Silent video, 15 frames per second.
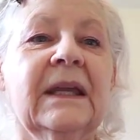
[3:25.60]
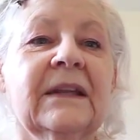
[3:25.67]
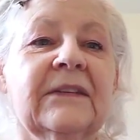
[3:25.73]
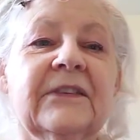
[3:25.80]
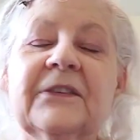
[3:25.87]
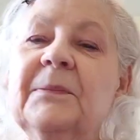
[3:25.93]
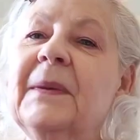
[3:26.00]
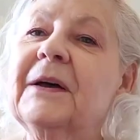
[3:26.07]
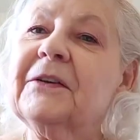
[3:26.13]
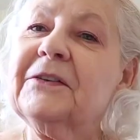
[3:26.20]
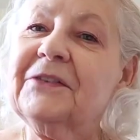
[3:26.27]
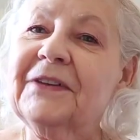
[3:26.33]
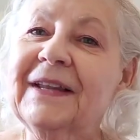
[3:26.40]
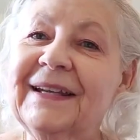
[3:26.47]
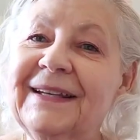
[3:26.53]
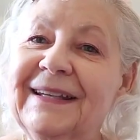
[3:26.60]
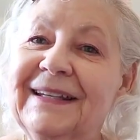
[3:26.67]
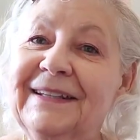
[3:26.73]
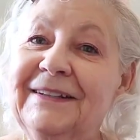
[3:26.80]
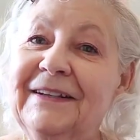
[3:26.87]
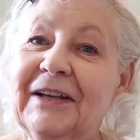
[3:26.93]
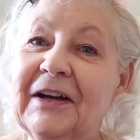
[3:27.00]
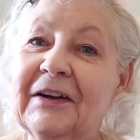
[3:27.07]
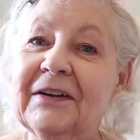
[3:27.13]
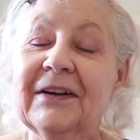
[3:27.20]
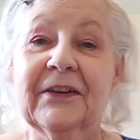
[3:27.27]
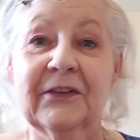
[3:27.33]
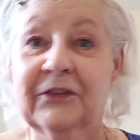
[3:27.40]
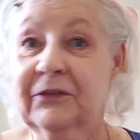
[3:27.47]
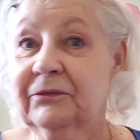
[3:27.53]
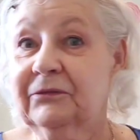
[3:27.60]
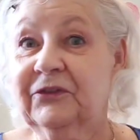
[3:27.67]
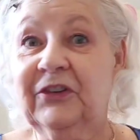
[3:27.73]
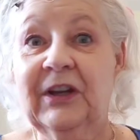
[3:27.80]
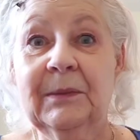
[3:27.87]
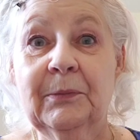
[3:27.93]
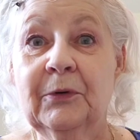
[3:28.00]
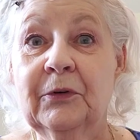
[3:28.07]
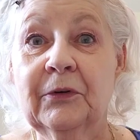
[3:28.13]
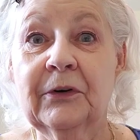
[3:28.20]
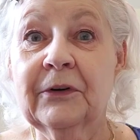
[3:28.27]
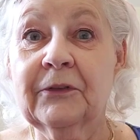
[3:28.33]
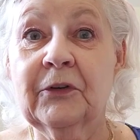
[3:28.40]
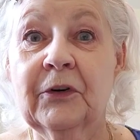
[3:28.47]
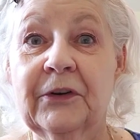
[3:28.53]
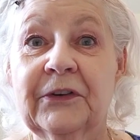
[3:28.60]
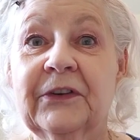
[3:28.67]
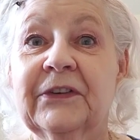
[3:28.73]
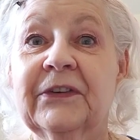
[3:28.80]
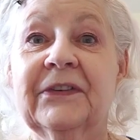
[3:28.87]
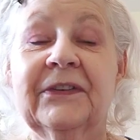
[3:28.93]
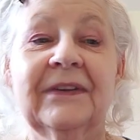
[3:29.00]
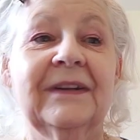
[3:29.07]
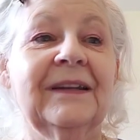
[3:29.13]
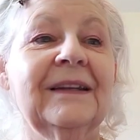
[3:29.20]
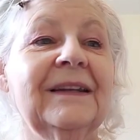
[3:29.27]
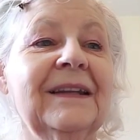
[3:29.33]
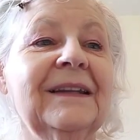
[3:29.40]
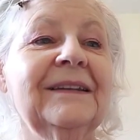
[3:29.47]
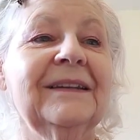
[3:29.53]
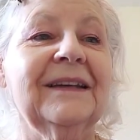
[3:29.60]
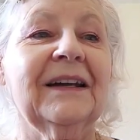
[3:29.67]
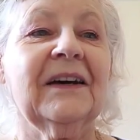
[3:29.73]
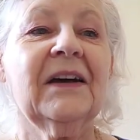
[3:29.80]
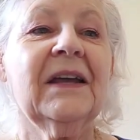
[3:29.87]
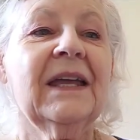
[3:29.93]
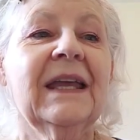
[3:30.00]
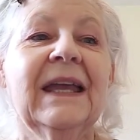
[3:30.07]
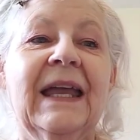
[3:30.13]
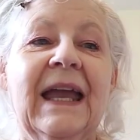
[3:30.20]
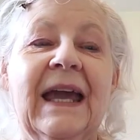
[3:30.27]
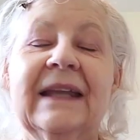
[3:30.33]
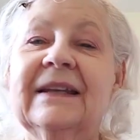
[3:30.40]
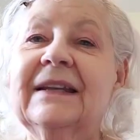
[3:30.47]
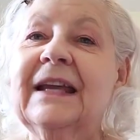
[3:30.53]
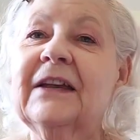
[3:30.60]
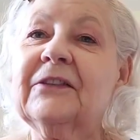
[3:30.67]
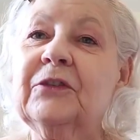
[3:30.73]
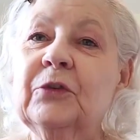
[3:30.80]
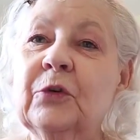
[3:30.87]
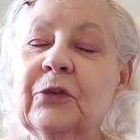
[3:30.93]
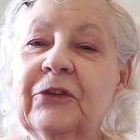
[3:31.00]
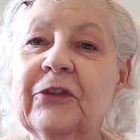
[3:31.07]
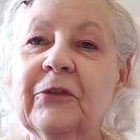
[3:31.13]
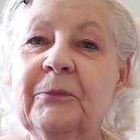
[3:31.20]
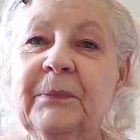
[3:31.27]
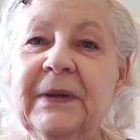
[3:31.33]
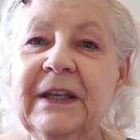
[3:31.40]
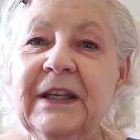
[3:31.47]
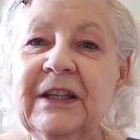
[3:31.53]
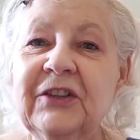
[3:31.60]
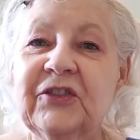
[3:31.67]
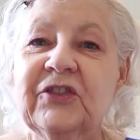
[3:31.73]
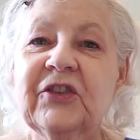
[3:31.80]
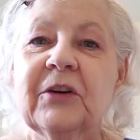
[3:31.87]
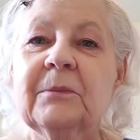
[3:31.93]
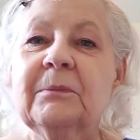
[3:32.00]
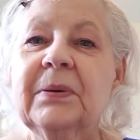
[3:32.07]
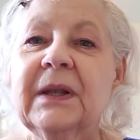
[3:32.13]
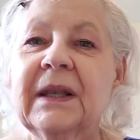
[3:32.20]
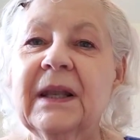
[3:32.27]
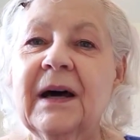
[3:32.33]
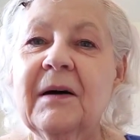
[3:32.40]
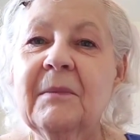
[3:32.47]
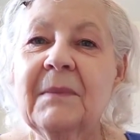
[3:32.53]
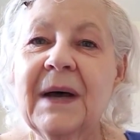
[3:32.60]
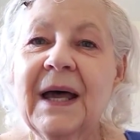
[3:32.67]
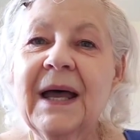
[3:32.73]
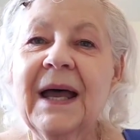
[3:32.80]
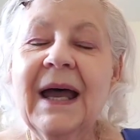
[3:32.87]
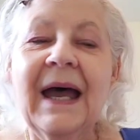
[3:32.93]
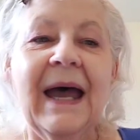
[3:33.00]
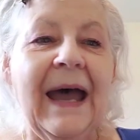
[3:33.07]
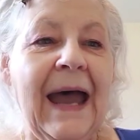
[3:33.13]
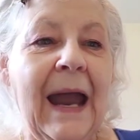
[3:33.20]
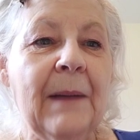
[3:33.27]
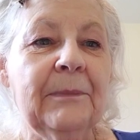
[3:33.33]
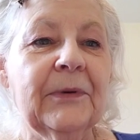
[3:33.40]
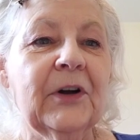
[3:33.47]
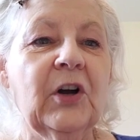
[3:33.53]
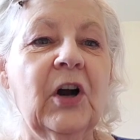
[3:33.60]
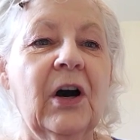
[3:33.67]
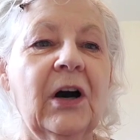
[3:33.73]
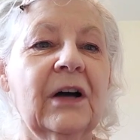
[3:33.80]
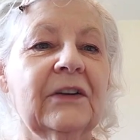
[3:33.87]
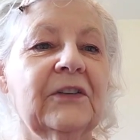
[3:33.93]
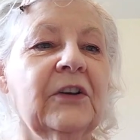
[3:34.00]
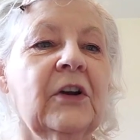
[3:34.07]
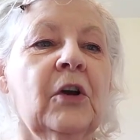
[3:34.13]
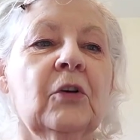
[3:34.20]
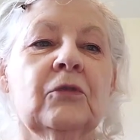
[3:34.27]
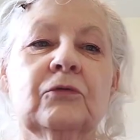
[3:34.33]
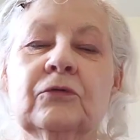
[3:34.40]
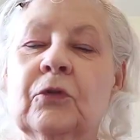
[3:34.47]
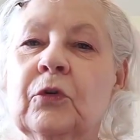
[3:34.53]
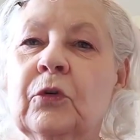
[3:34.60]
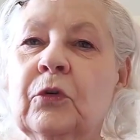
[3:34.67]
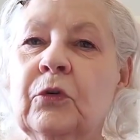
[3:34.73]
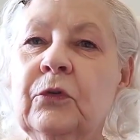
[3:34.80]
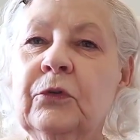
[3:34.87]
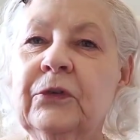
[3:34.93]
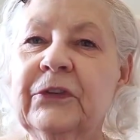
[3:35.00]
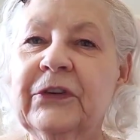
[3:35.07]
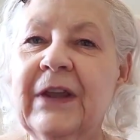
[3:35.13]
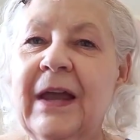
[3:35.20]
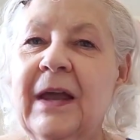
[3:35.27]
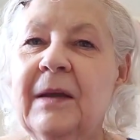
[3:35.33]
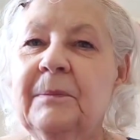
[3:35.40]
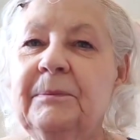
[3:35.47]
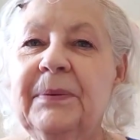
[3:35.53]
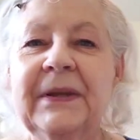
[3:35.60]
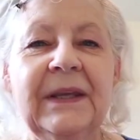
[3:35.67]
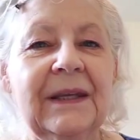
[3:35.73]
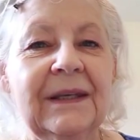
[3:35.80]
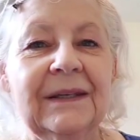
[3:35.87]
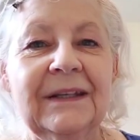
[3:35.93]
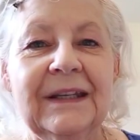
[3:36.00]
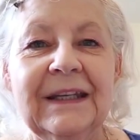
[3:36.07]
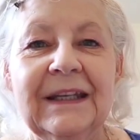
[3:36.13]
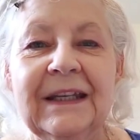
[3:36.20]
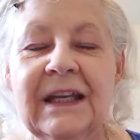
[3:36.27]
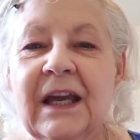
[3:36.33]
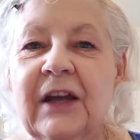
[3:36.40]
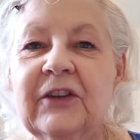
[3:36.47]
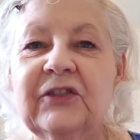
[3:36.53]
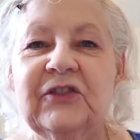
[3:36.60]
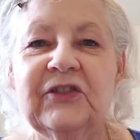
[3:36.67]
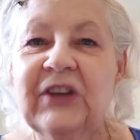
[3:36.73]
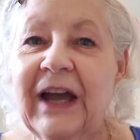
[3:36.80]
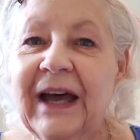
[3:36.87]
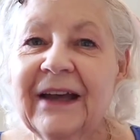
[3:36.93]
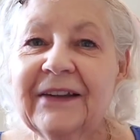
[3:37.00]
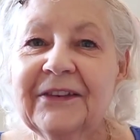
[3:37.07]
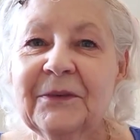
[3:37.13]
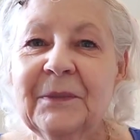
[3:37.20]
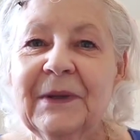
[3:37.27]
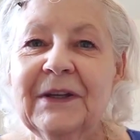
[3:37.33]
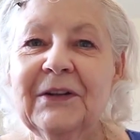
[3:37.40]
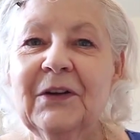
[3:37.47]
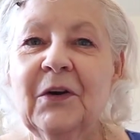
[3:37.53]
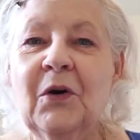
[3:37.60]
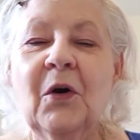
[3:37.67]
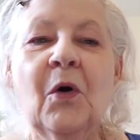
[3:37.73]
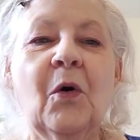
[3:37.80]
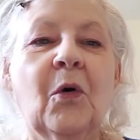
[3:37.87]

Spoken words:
It smells like India because Jaipur, of course, is a city in India, and it has notes of peach, plum, apricot, rose, peony, jasmine,